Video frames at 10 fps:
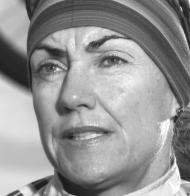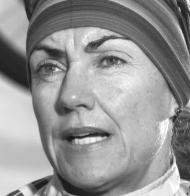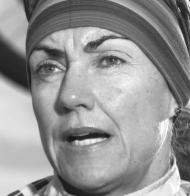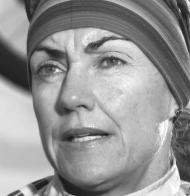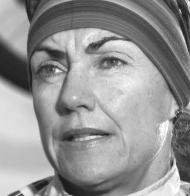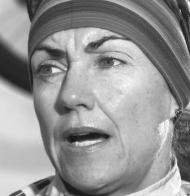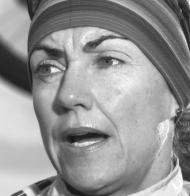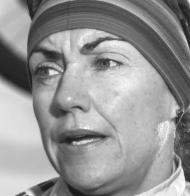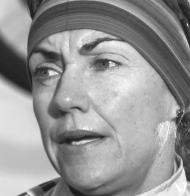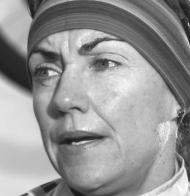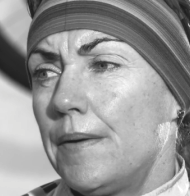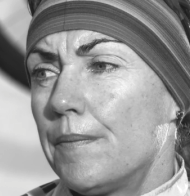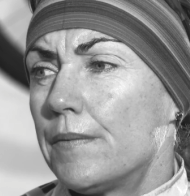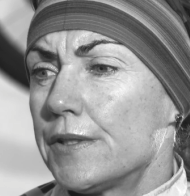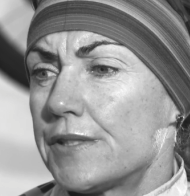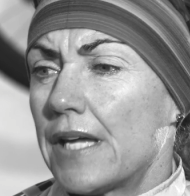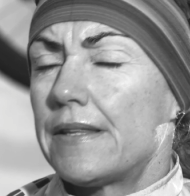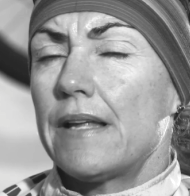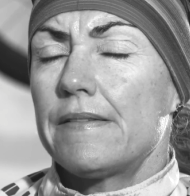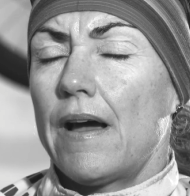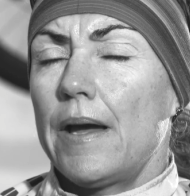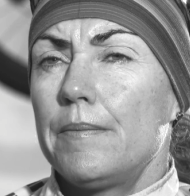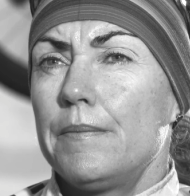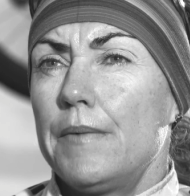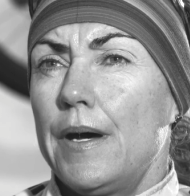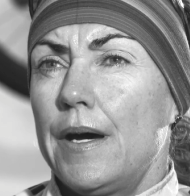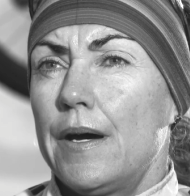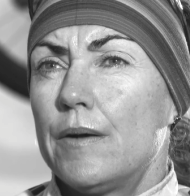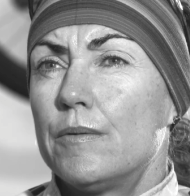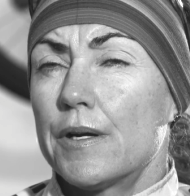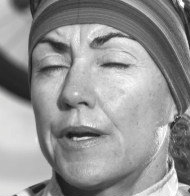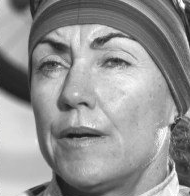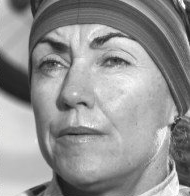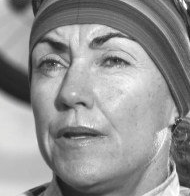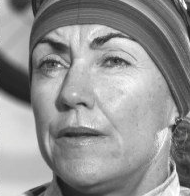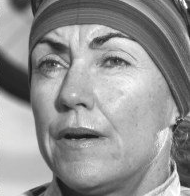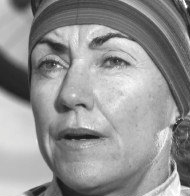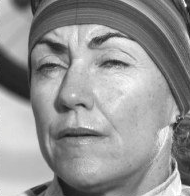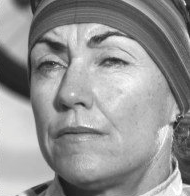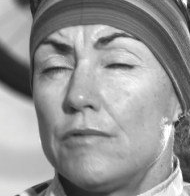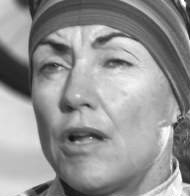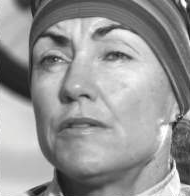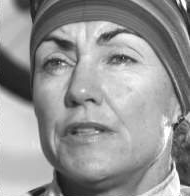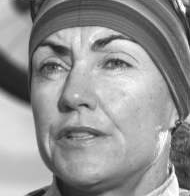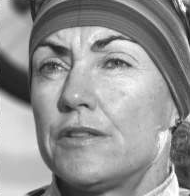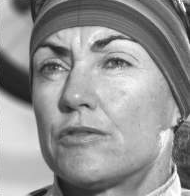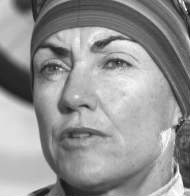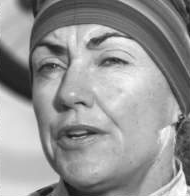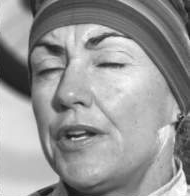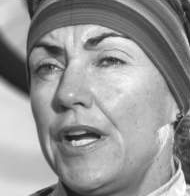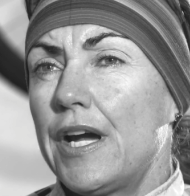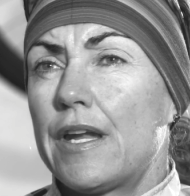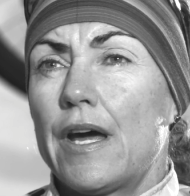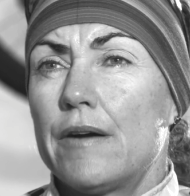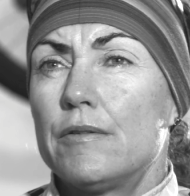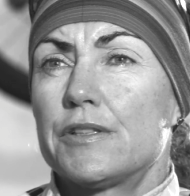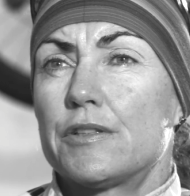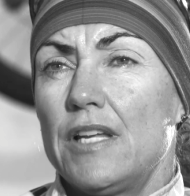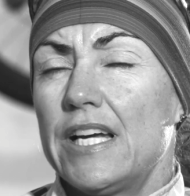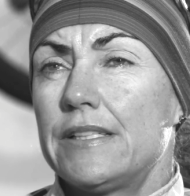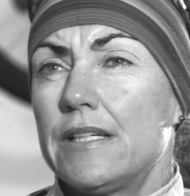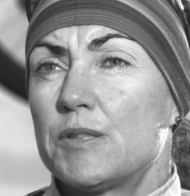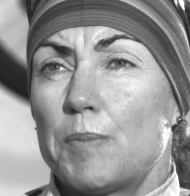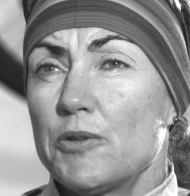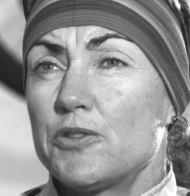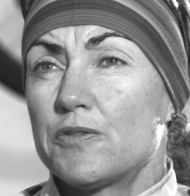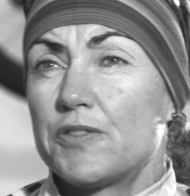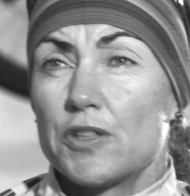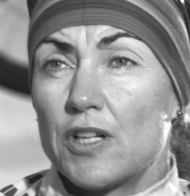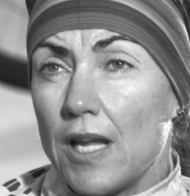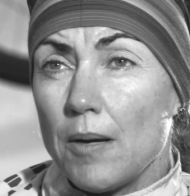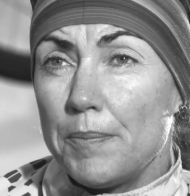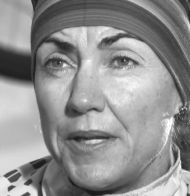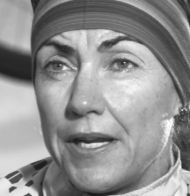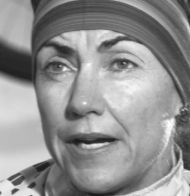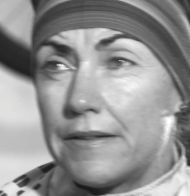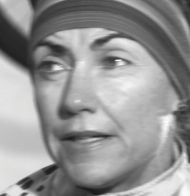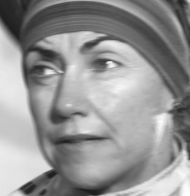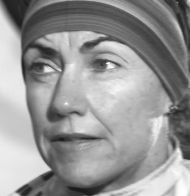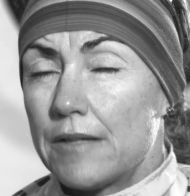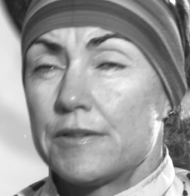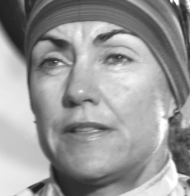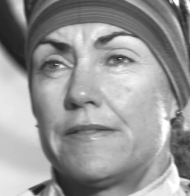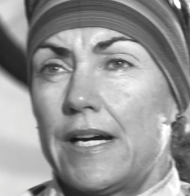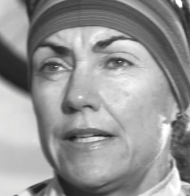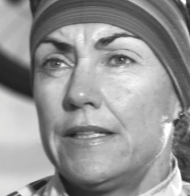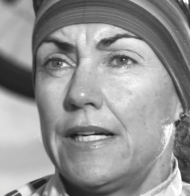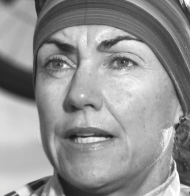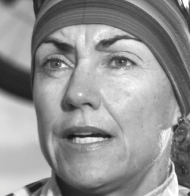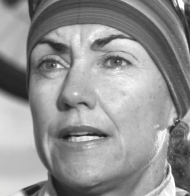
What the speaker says: I started. I was at that time working with long distance running, and I was collecting sponsors for the club in the area around Stavanger, and I